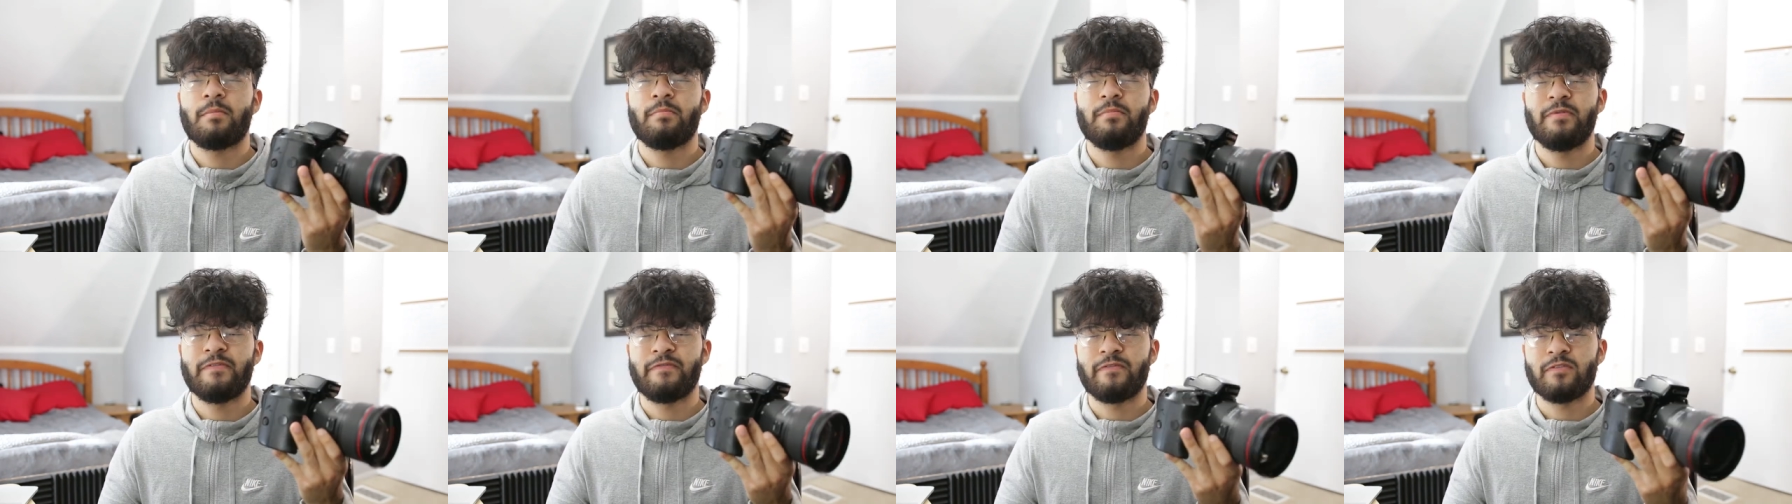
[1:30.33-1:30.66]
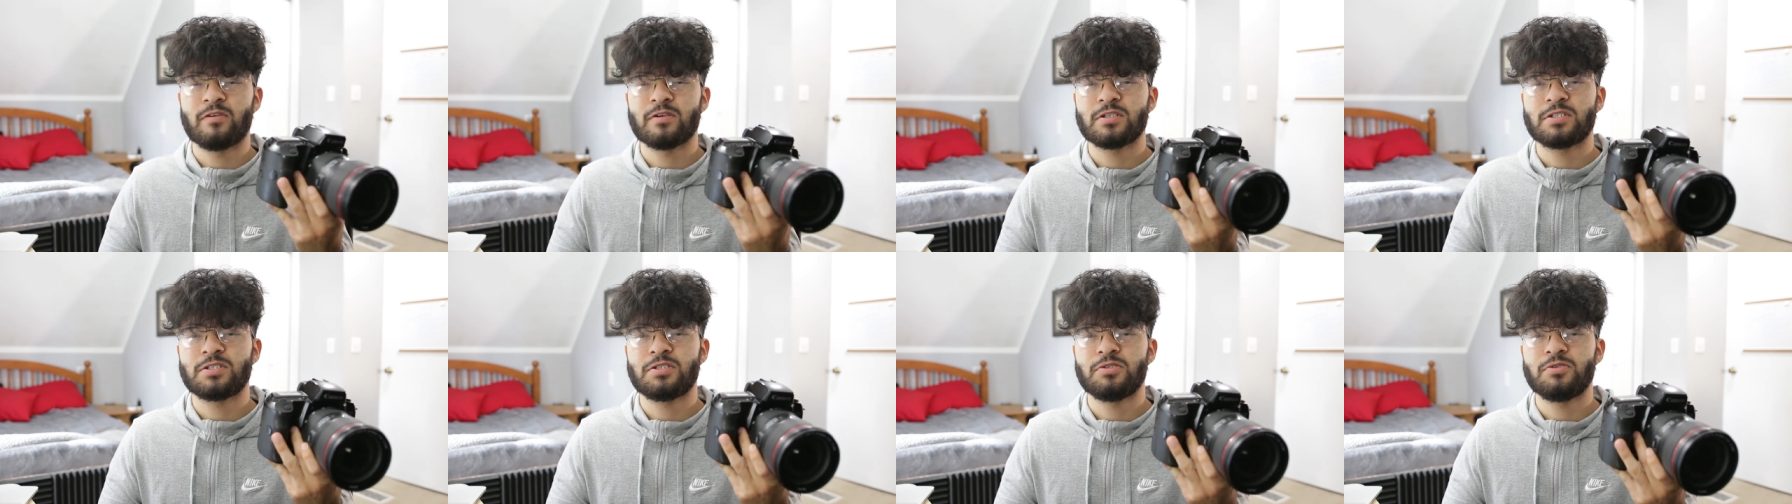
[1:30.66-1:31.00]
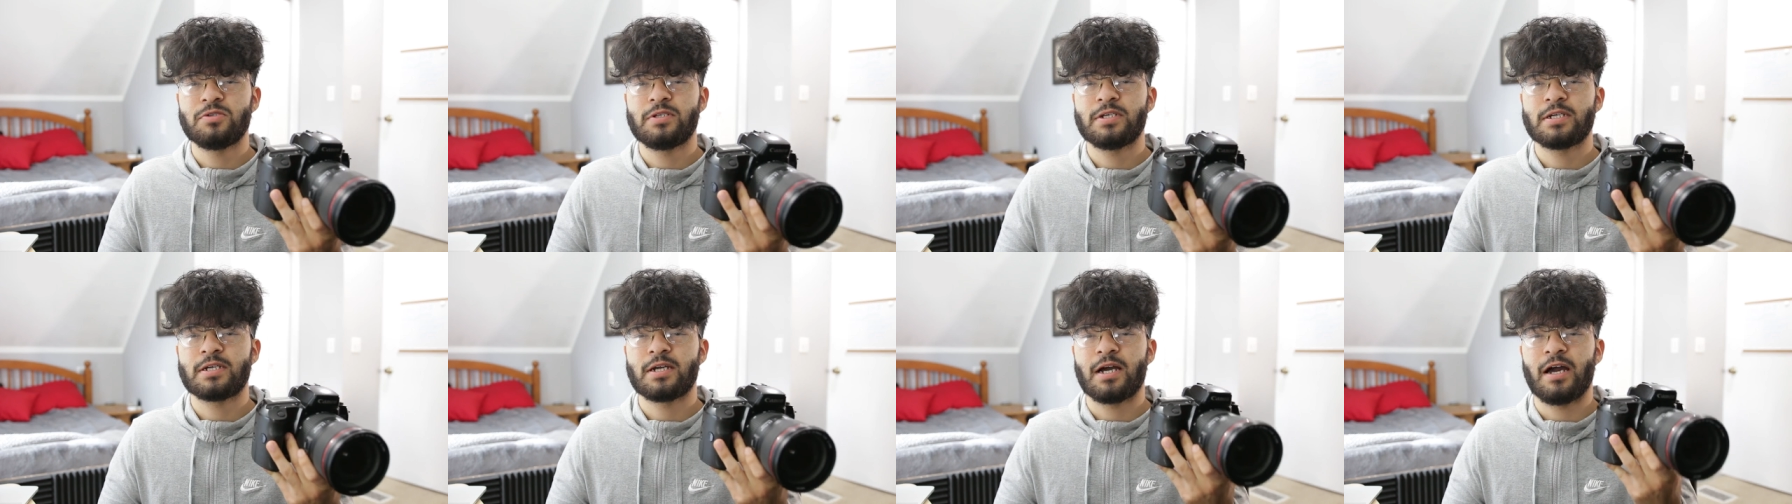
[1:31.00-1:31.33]
Before
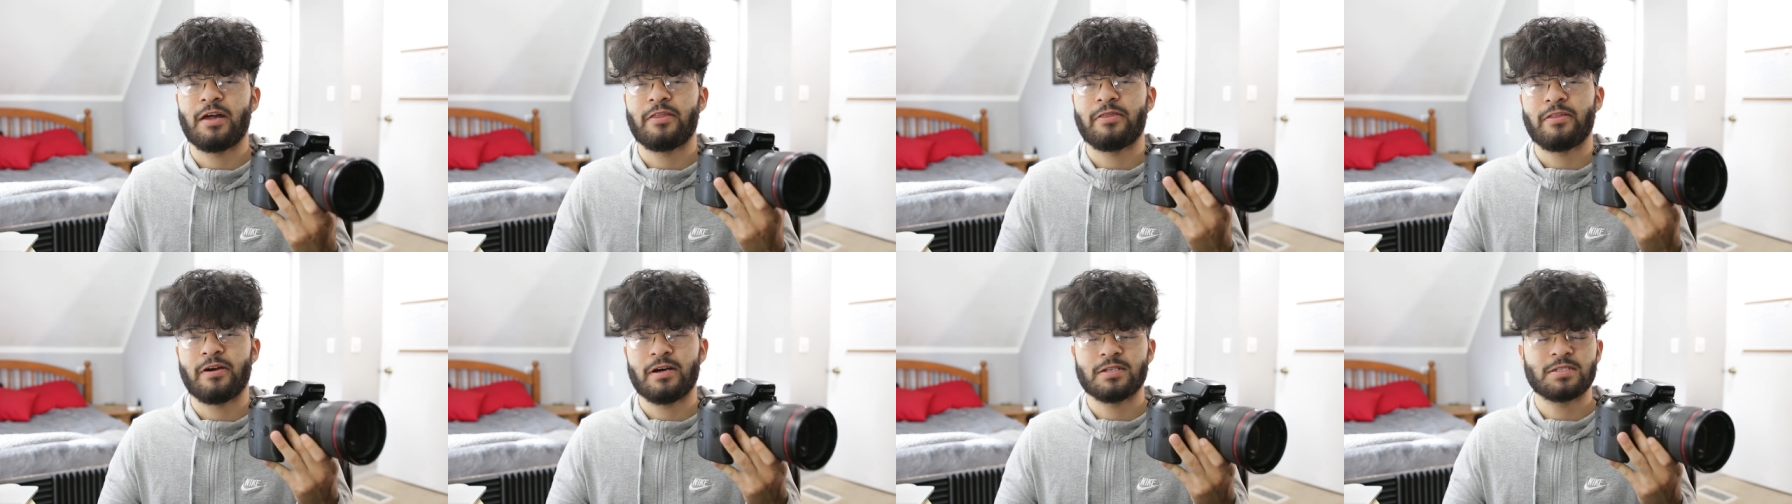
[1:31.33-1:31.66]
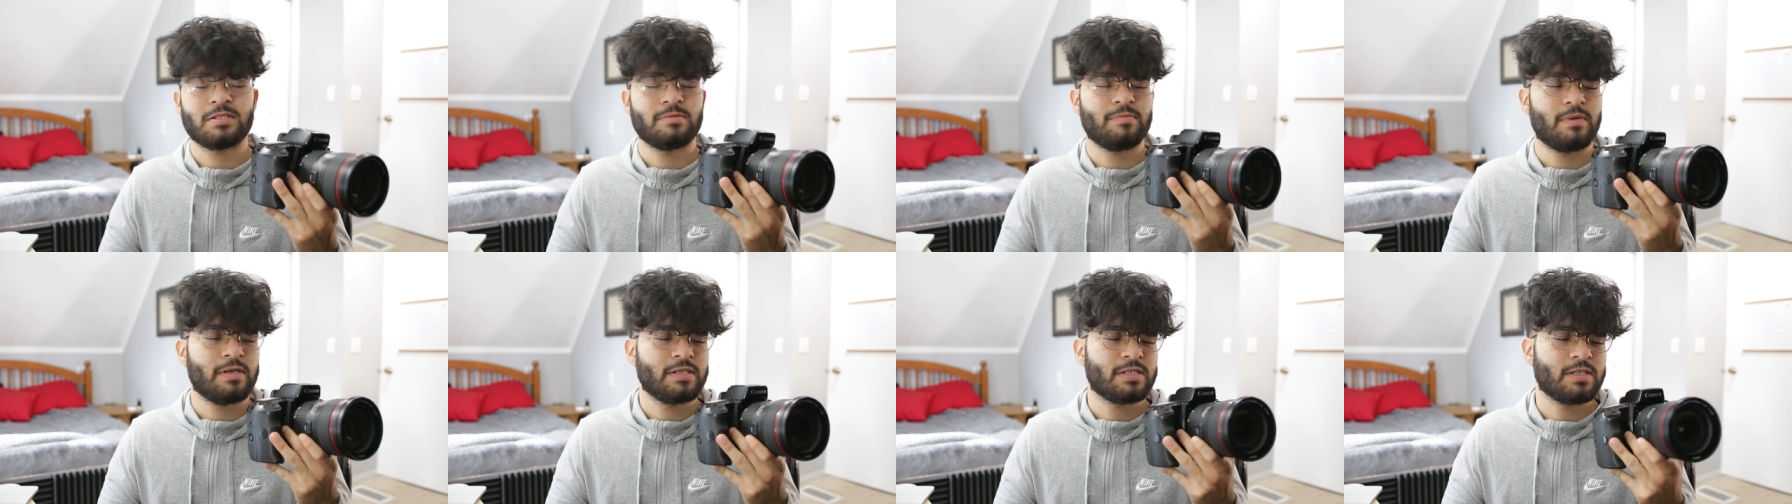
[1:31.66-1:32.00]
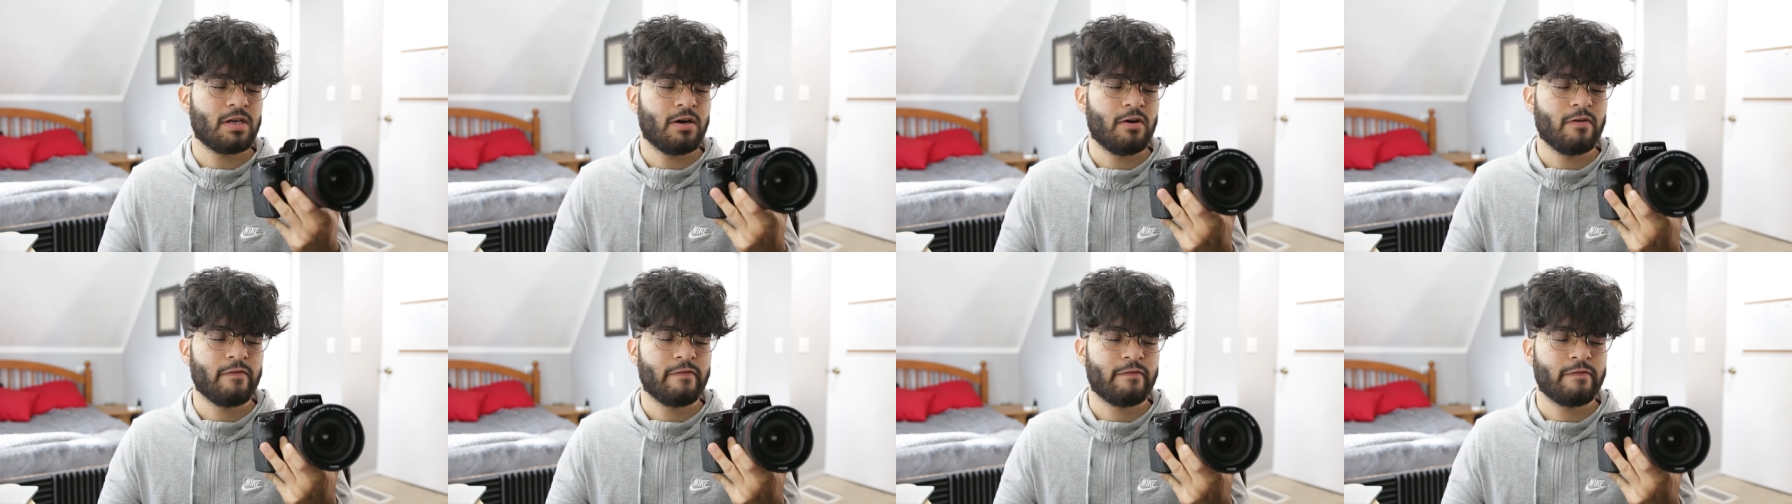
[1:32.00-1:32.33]
shooting, I thought to
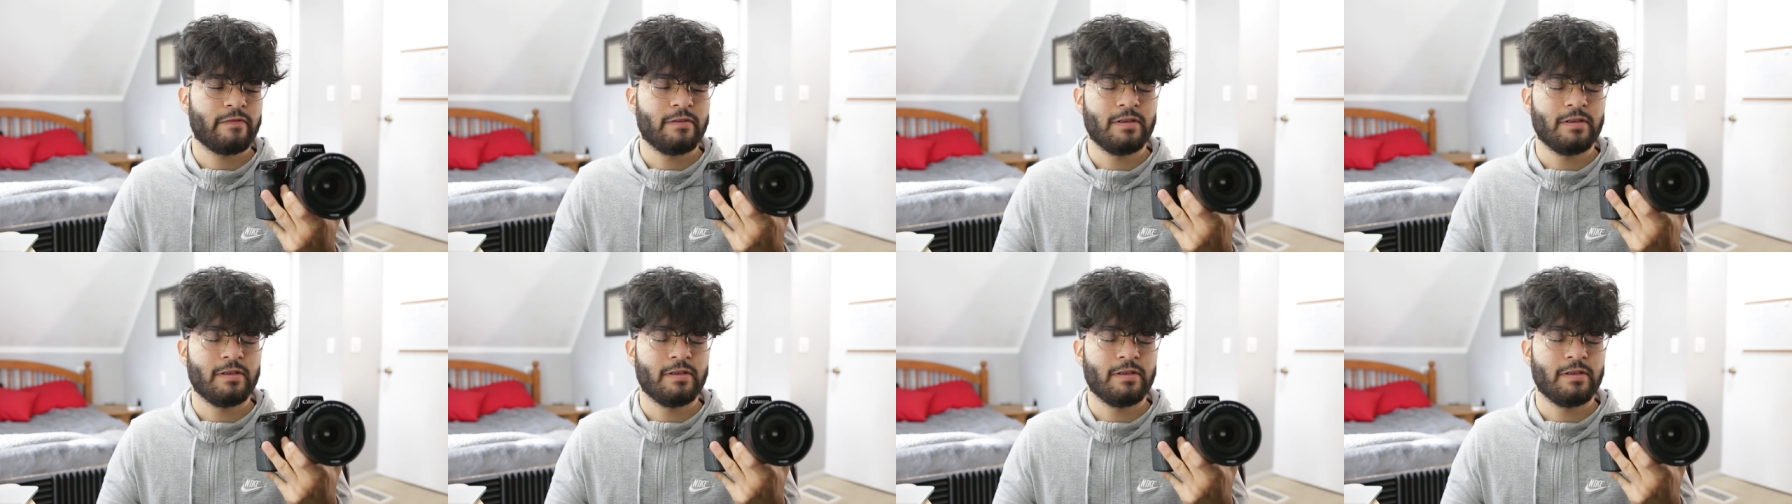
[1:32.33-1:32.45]
myself,